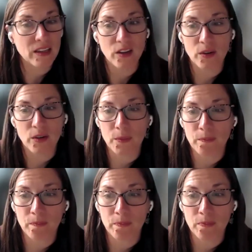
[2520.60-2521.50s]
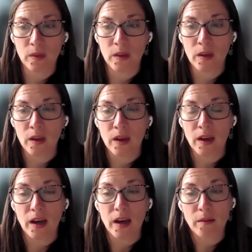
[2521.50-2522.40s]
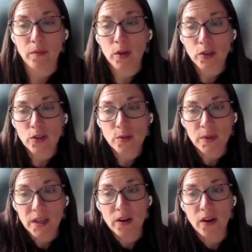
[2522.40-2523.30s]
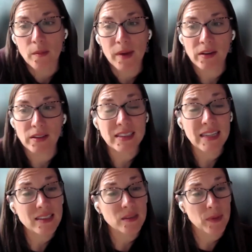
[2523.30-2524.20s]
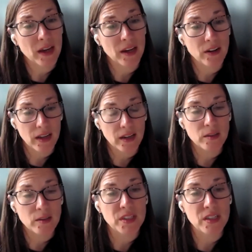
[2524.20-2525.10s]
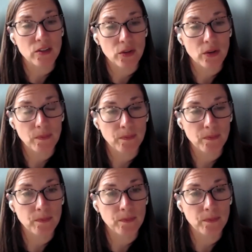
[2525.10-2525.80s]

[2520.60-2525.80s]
Thank you. Could you speak at all about TEDspire and its potential?